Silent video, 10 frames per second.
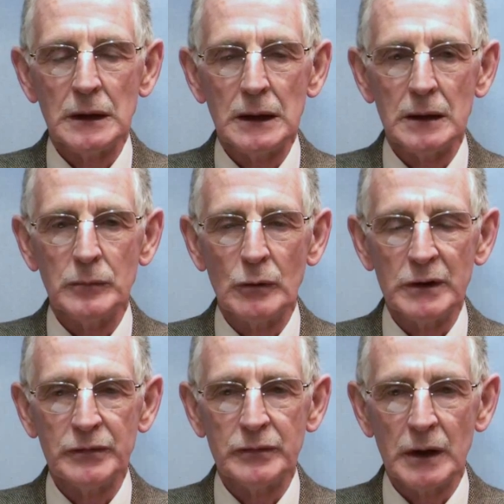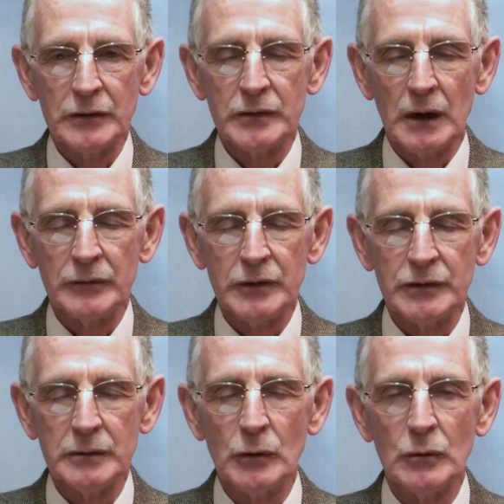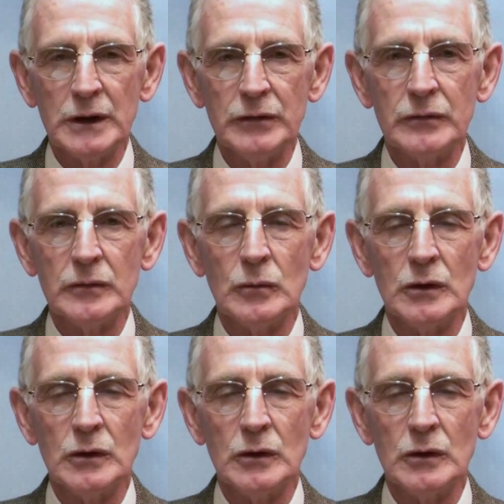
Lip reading: My wife, I have to say, my wife